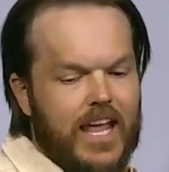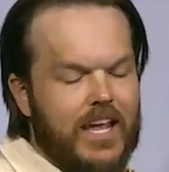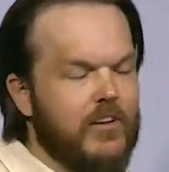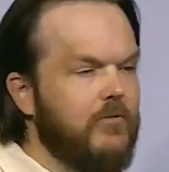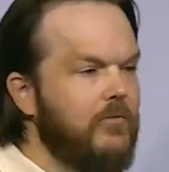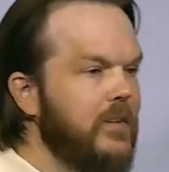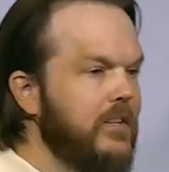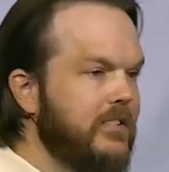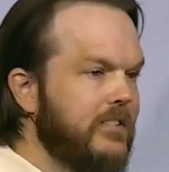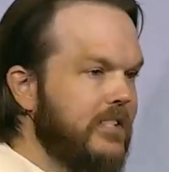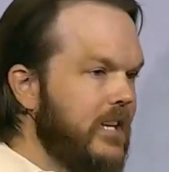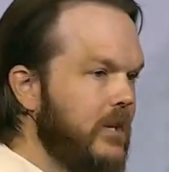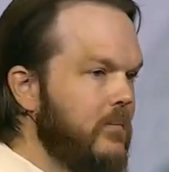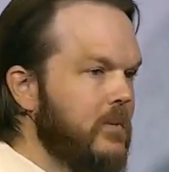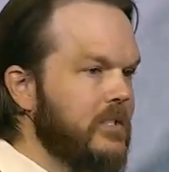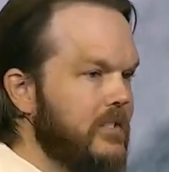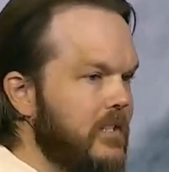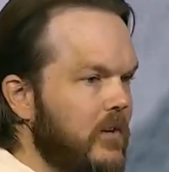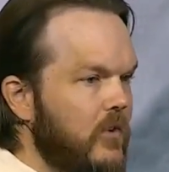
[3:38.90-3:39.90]
and it fits
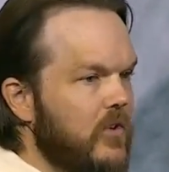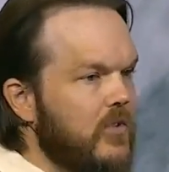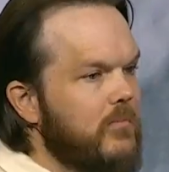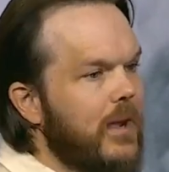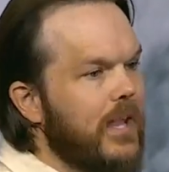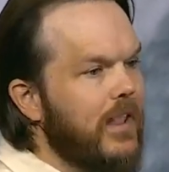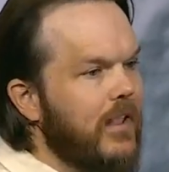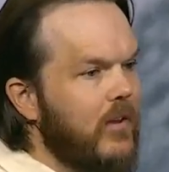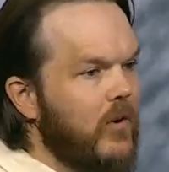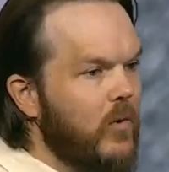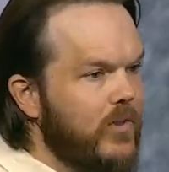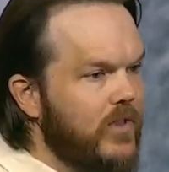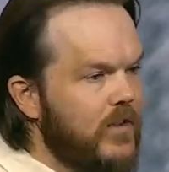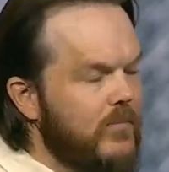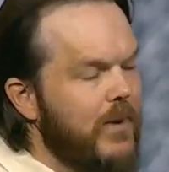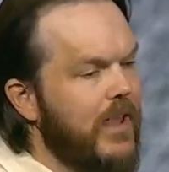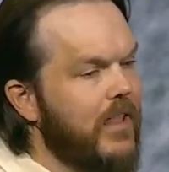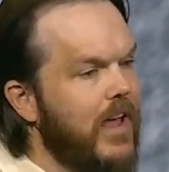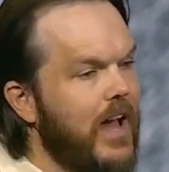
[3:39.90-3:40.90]
seamlessly
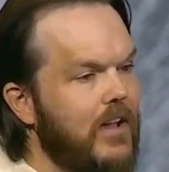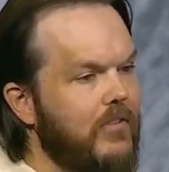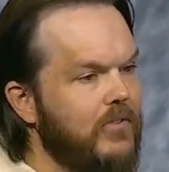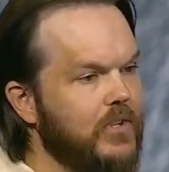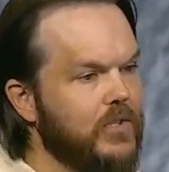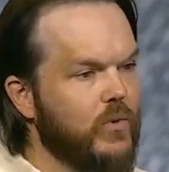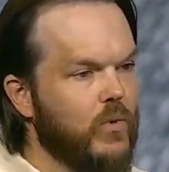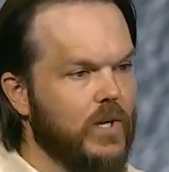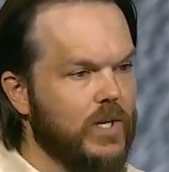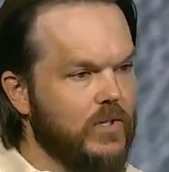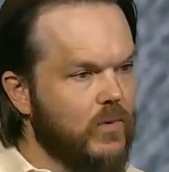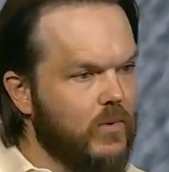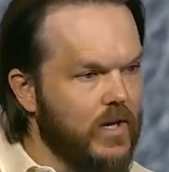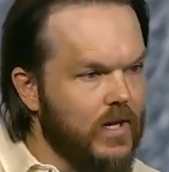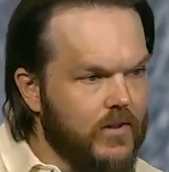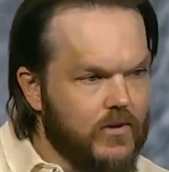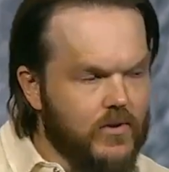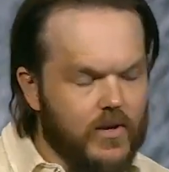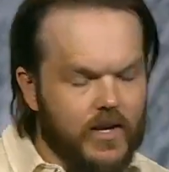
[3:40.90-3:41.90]
within my life in
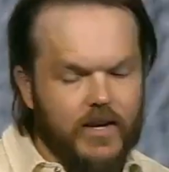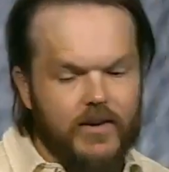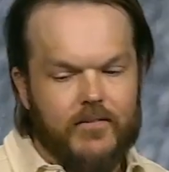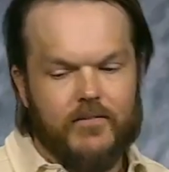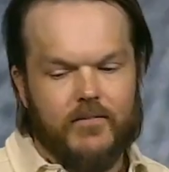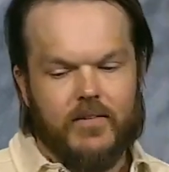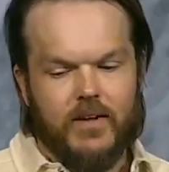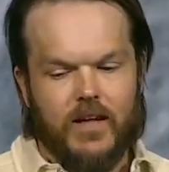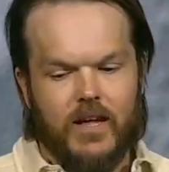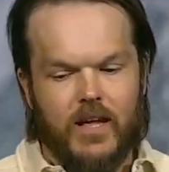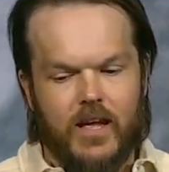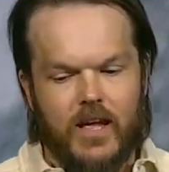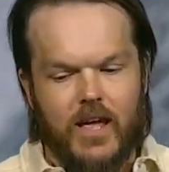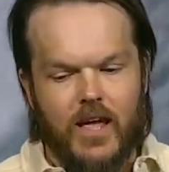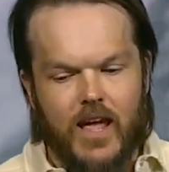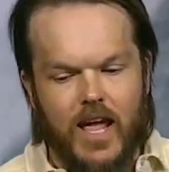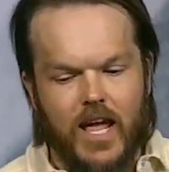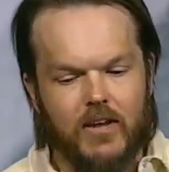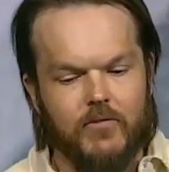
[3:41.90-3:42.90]
2023.
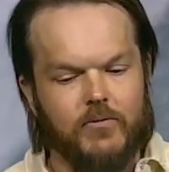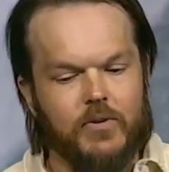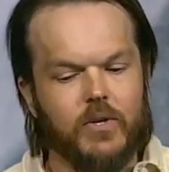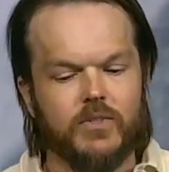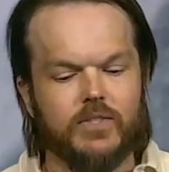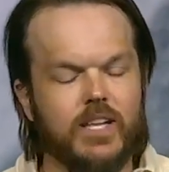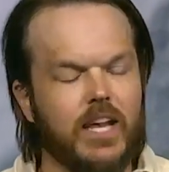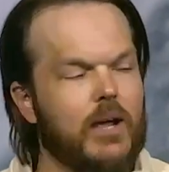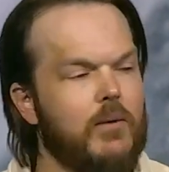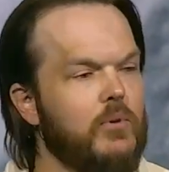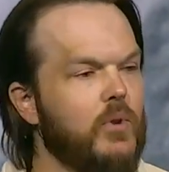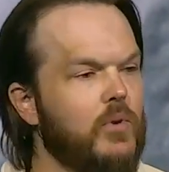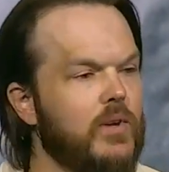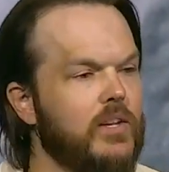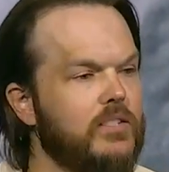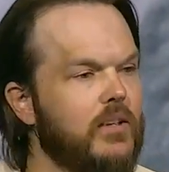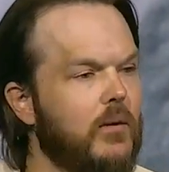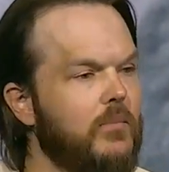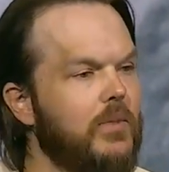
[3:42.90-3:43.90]
It feels like I'm
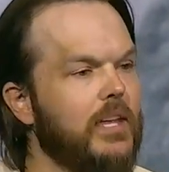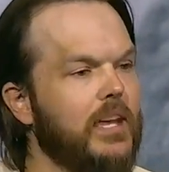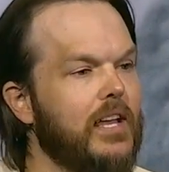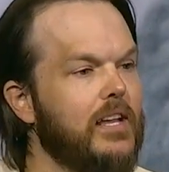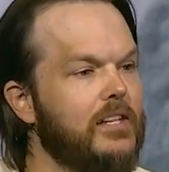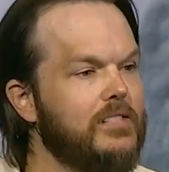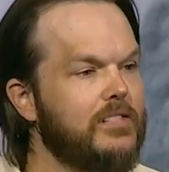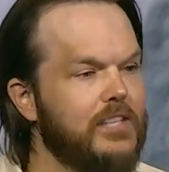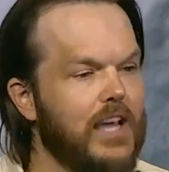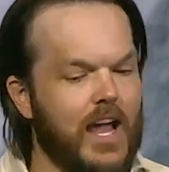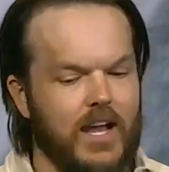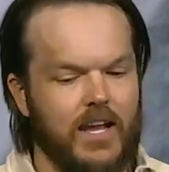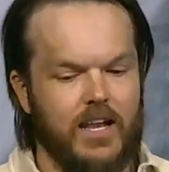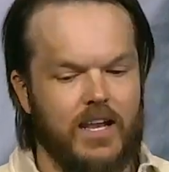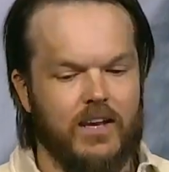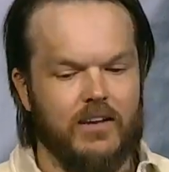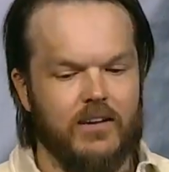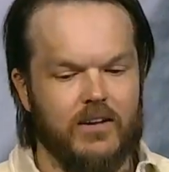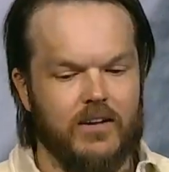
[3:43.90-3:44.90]
doing something
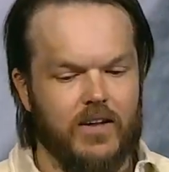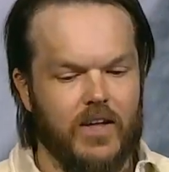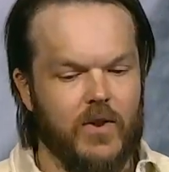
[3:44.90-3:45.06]
exciting